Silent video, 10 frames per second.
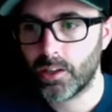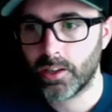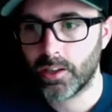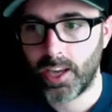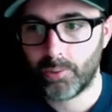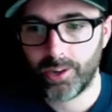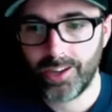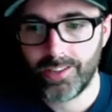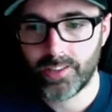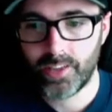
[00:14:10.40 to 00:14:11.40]
Camera
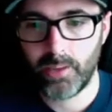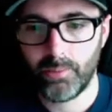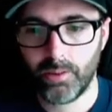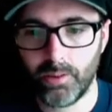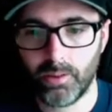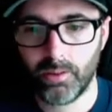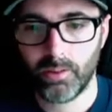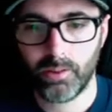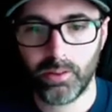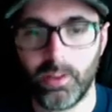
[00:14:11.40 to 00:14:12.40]
Landscape,
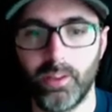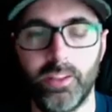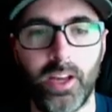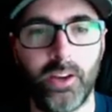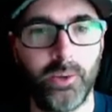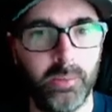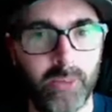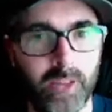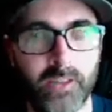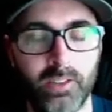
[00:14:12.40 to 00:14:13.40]
now you're
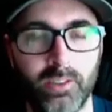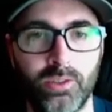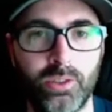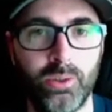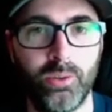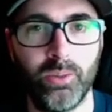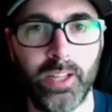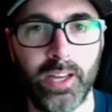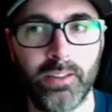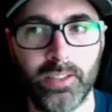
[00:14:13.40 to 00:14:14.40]
back to
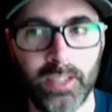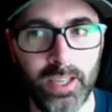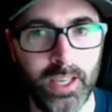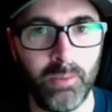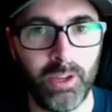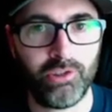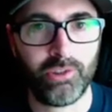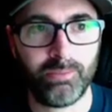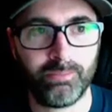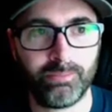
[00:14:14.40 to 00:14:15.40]
that image.